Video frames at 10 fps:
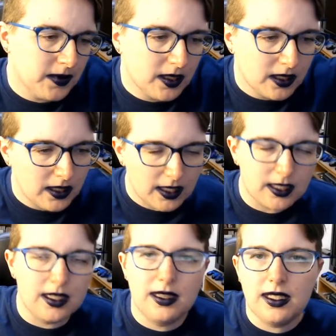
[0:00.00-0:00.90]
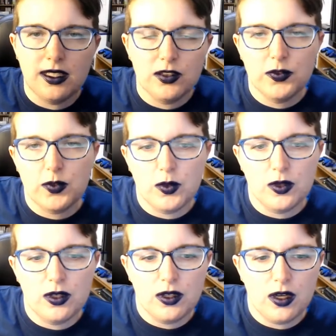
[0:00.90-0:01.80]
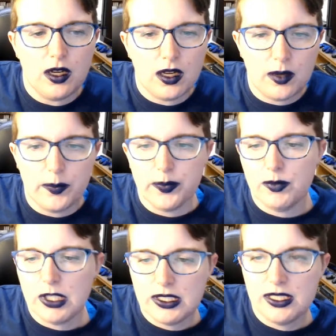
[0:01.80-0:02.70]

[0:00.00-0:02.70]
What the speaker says: and thanks for watching